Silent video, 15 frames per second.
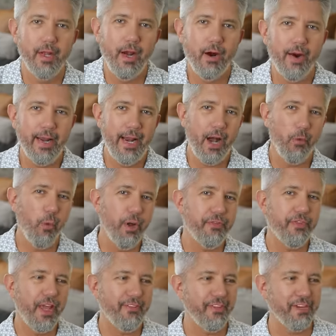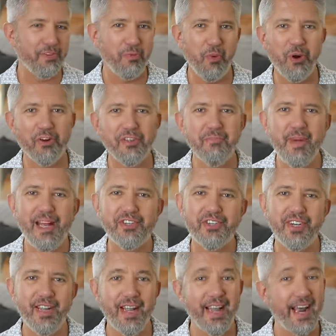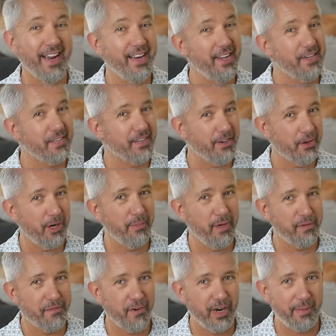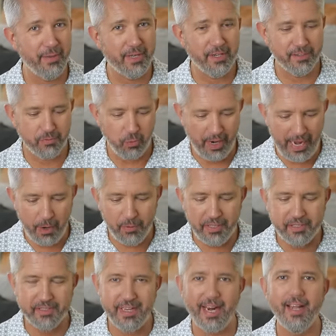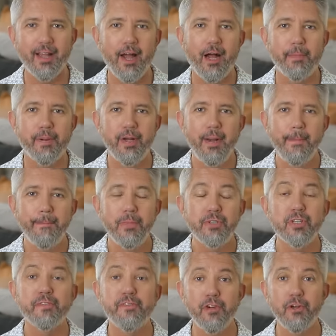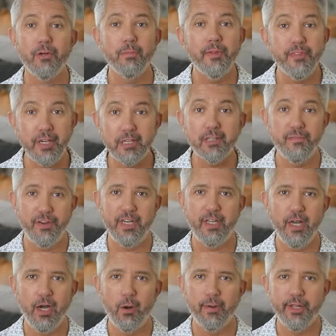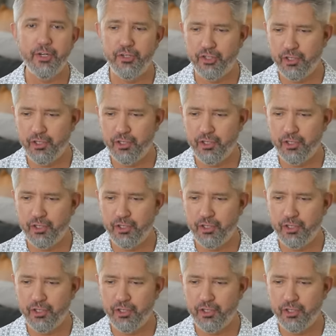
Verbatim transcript: All right, now one thing that's worth mentioning, and it is a little bit funny because when I was setting up to film this video and then